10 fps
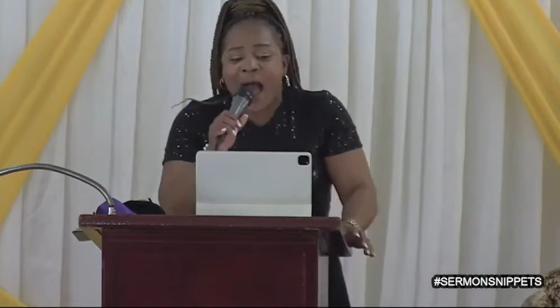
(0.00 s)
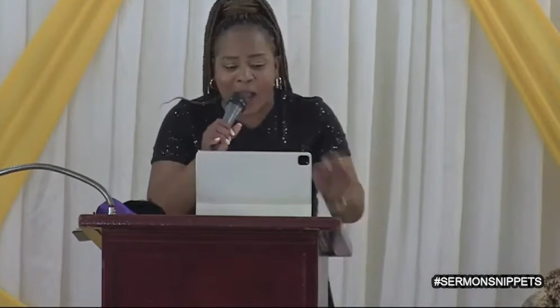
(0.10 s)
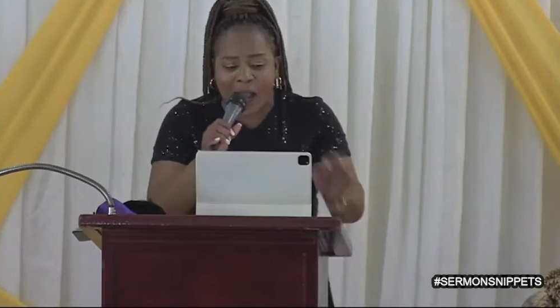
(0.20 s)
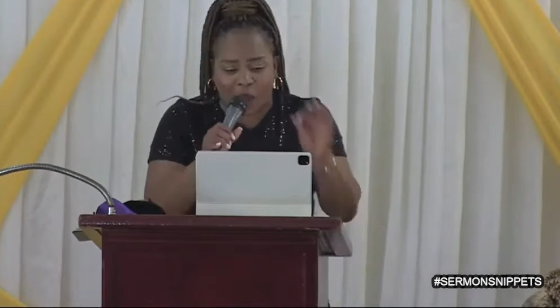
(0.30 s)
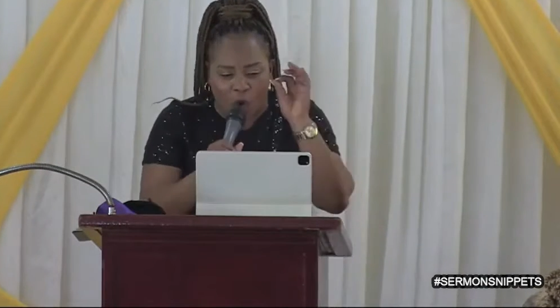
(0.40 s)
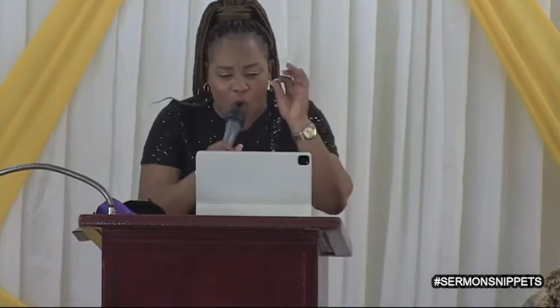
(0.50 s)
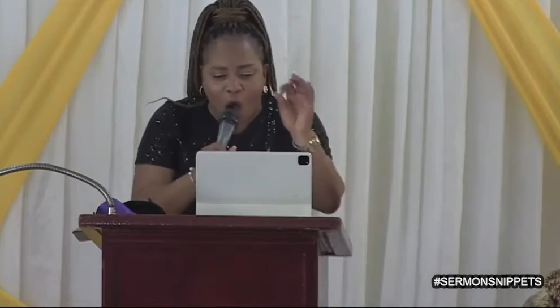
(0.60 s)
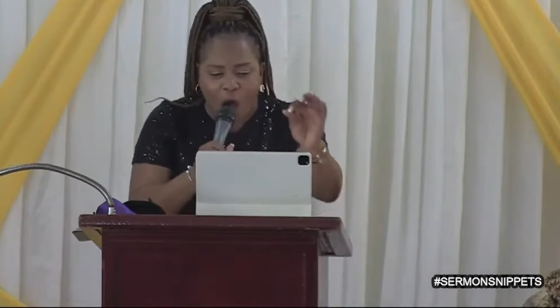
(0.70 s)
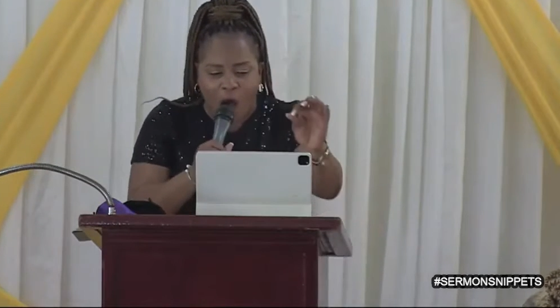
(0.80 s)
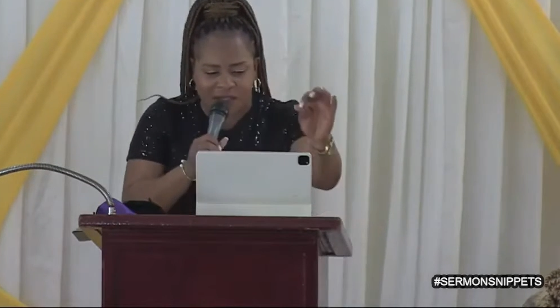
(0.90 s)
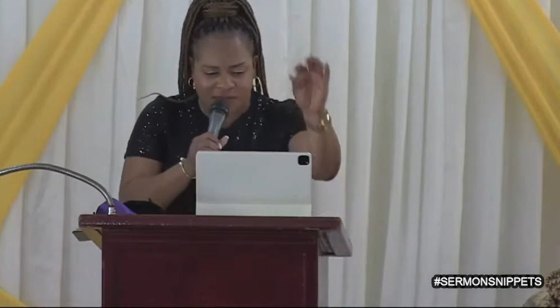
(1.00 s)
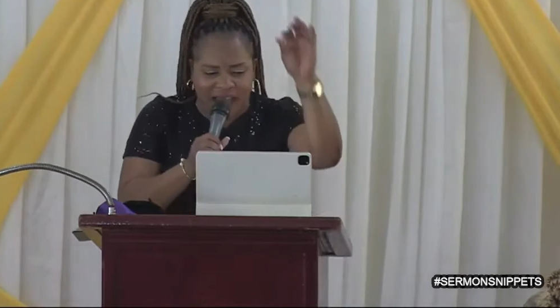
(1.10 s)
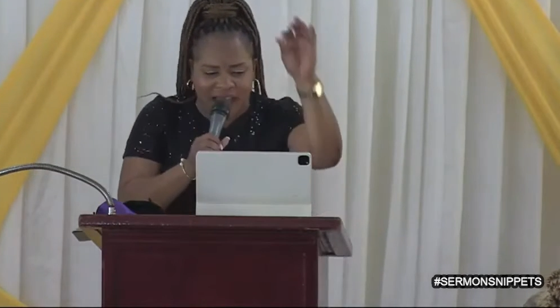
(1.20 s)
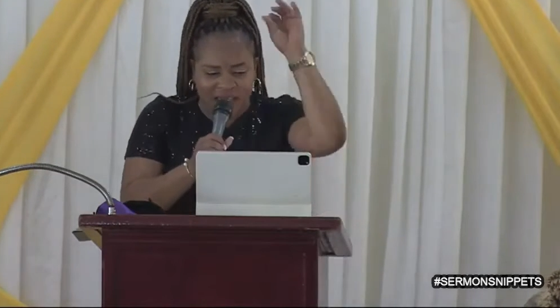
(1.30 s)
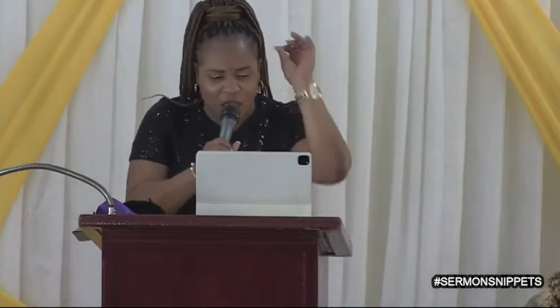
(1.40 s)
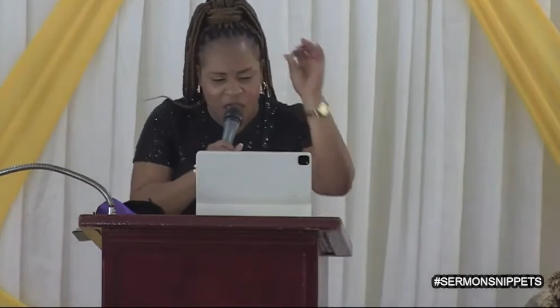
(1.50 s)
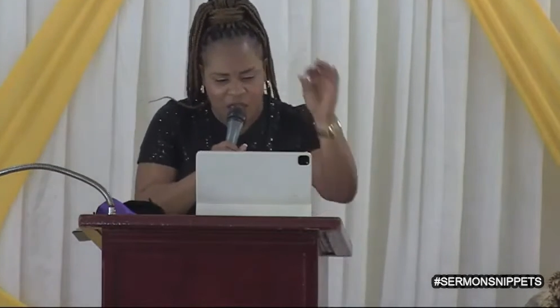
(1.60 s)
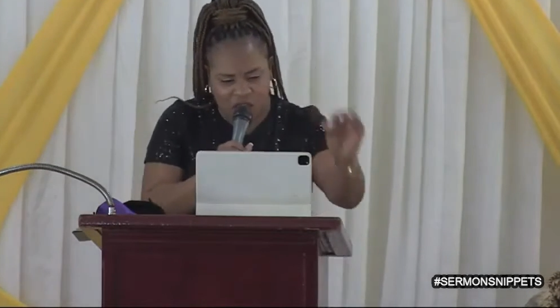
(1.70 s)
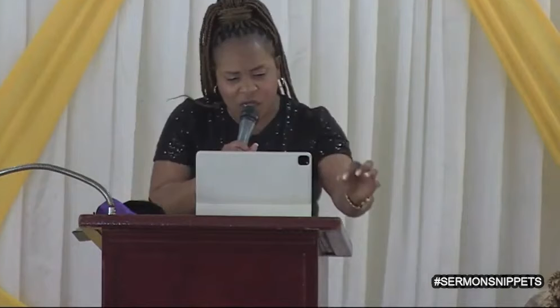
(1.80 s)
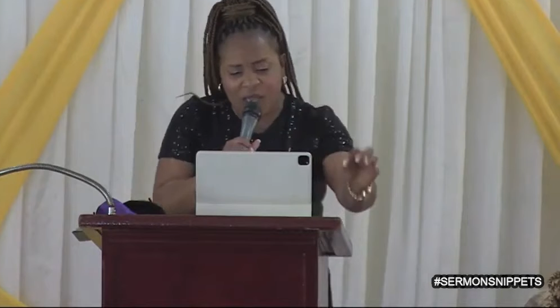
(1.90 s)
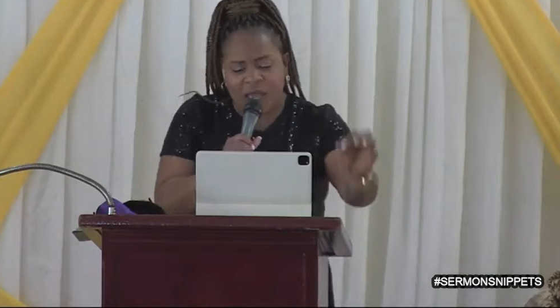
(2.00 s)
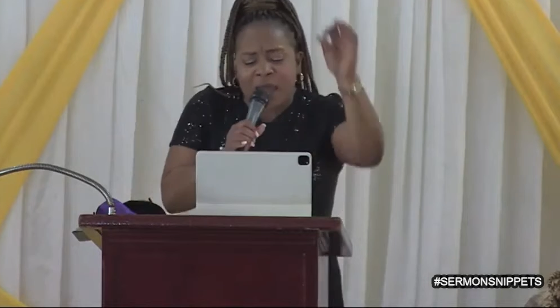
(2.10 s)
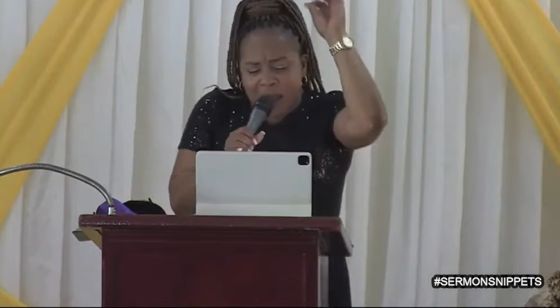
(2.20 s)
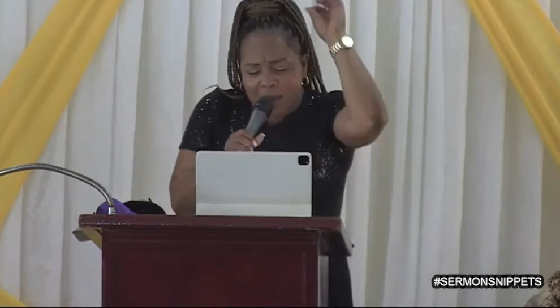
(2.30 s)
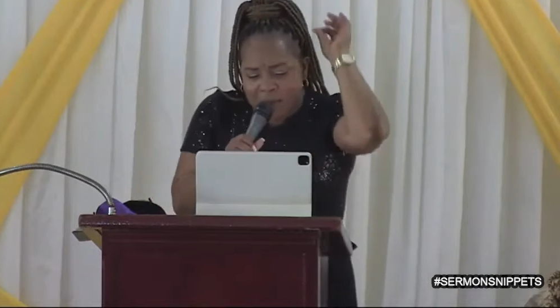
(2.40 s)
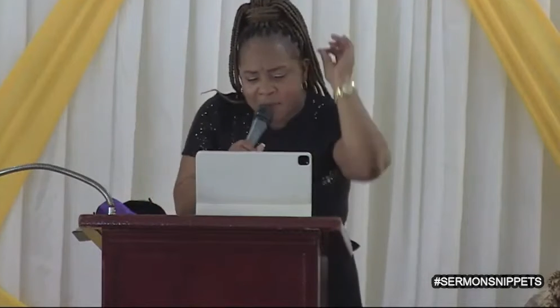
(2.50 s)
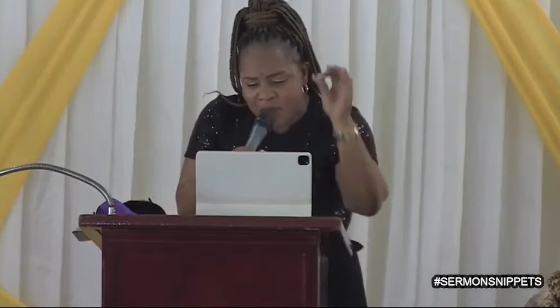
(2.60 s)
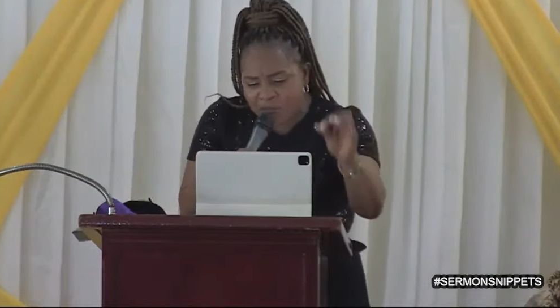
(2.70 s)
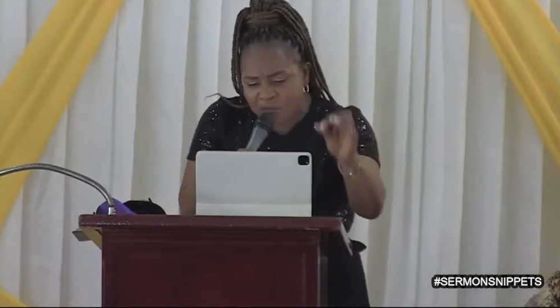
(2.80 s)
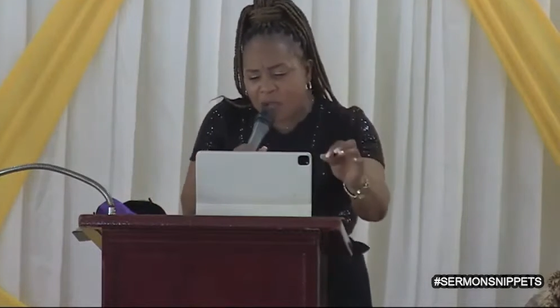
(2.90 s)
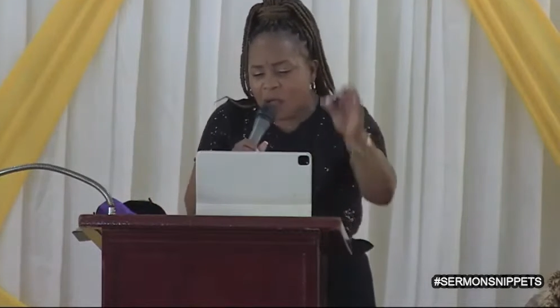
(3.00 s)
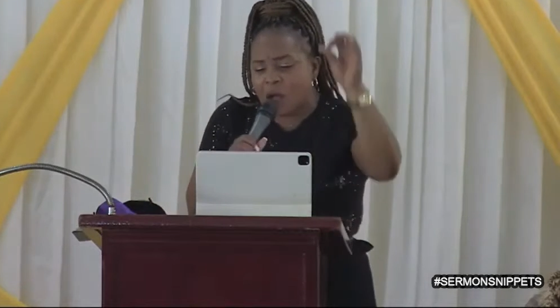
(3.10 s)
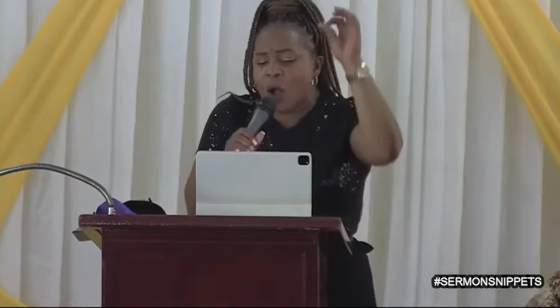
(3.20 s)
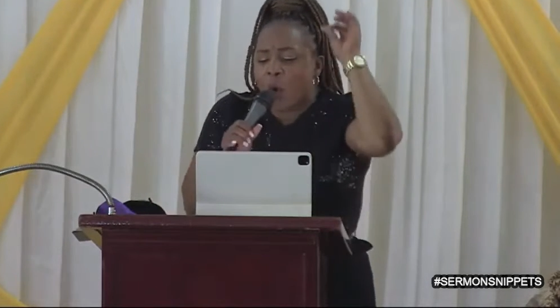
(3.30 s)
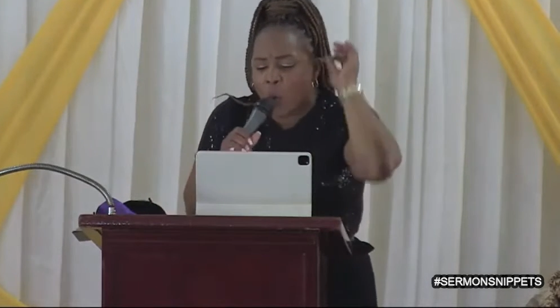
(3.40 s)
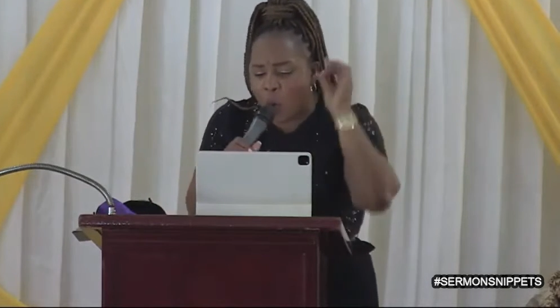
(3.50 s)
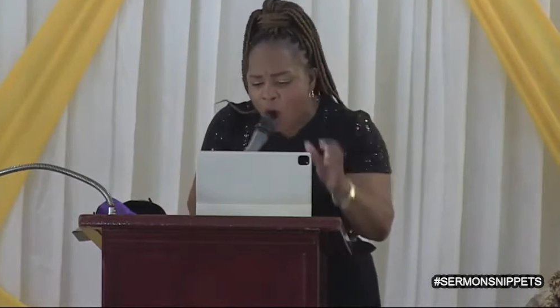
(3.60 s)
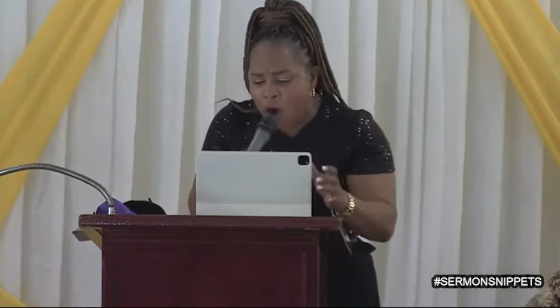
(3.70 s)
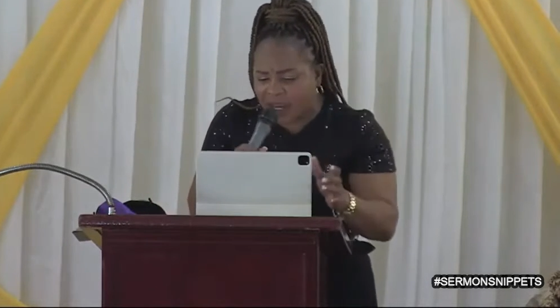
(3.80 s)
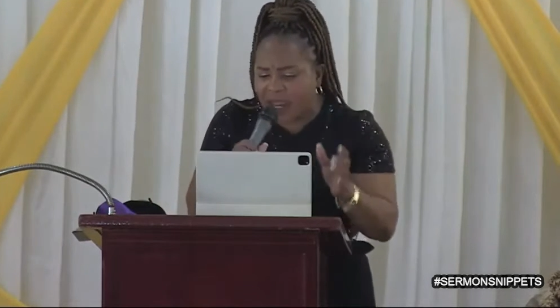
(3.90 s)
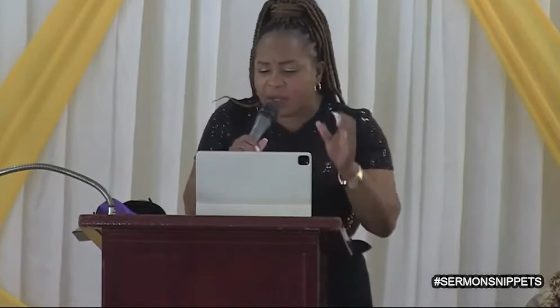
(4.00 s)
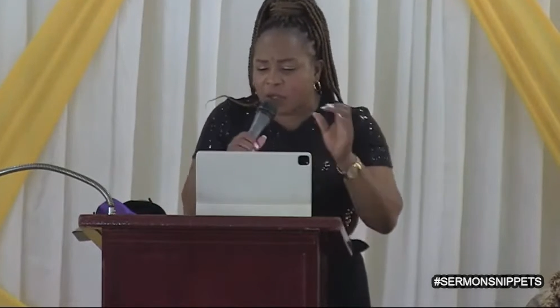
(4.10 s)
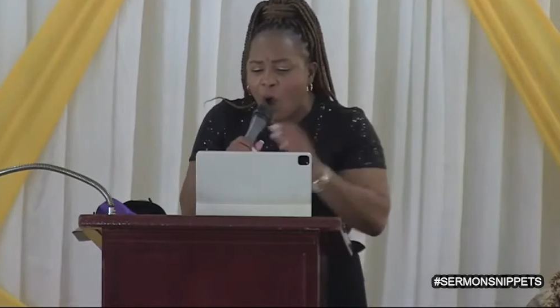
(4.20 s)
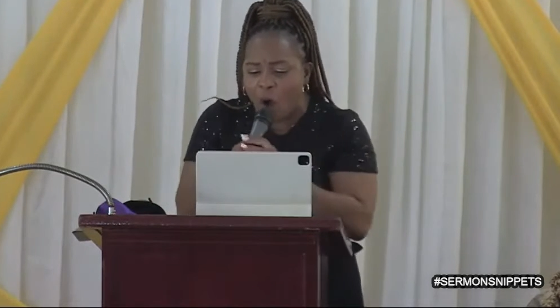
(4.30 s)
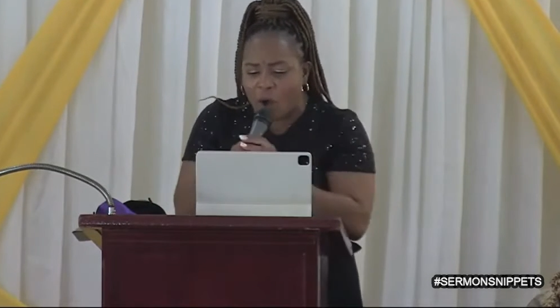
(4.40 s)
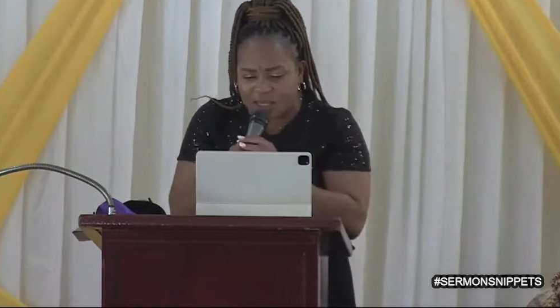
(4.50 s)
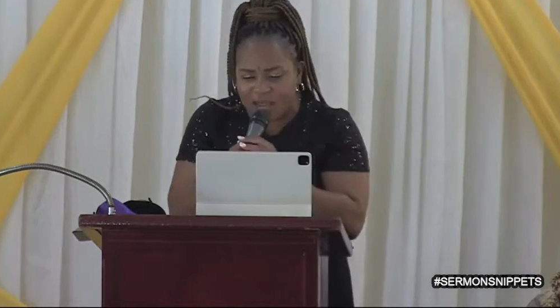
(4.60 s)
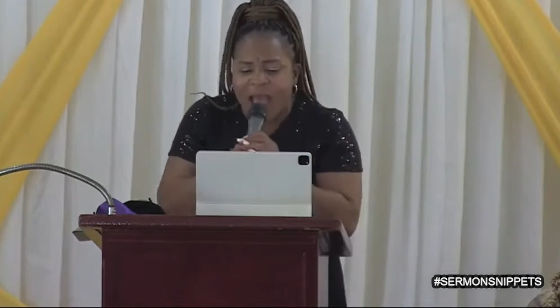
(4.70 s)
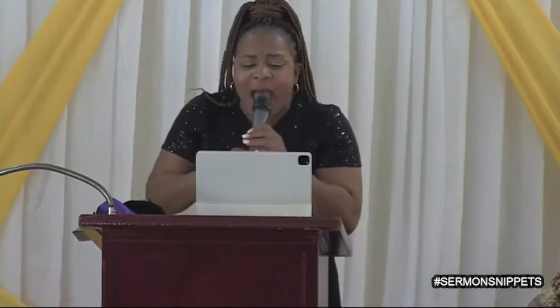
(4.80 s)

a God that is a miracle working God.